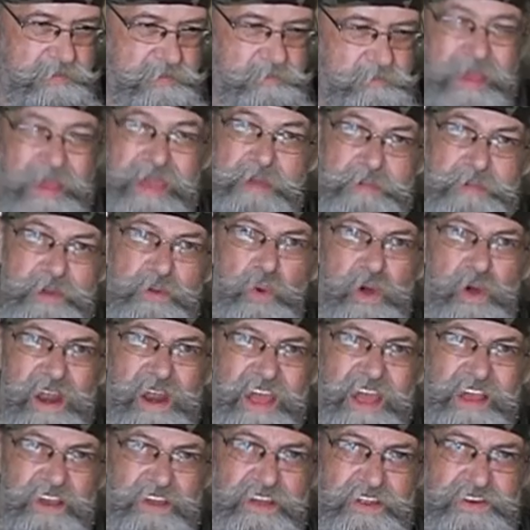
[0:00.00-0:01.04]
Maybe what
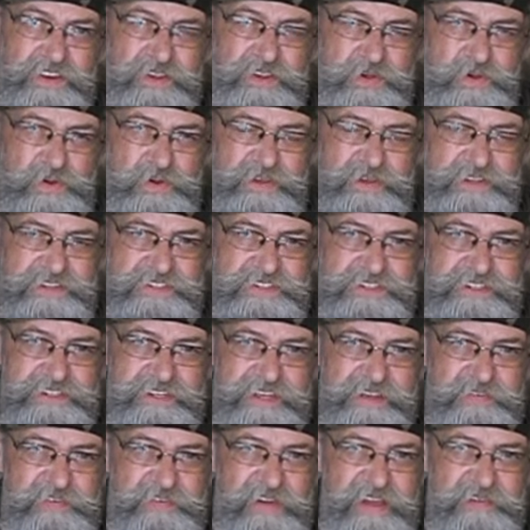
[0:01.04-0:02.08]
I could do is,
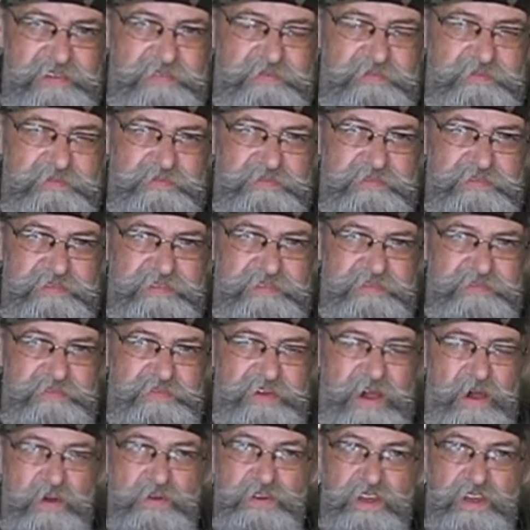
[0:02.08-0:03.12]
if I
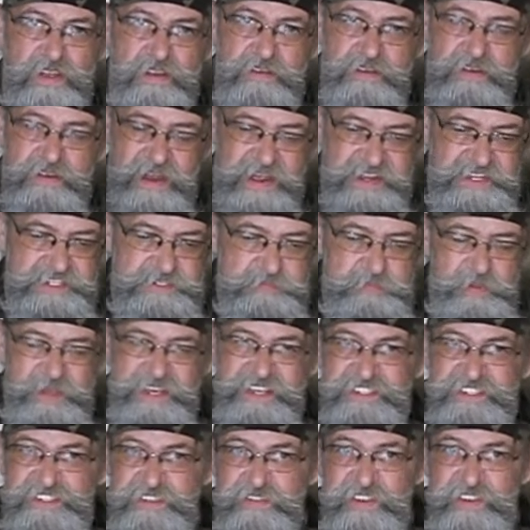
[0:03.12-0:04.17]
found a nice
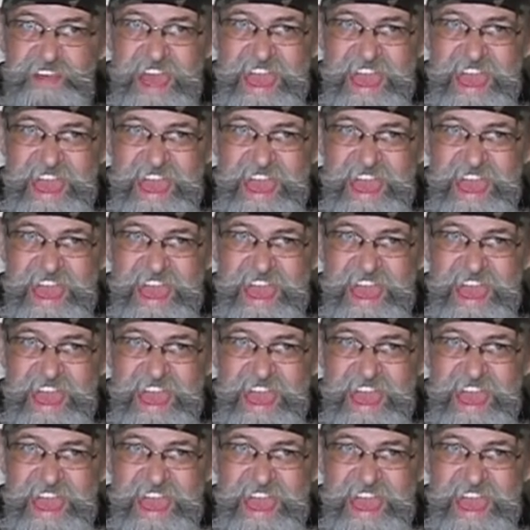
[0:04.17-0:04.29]
piece of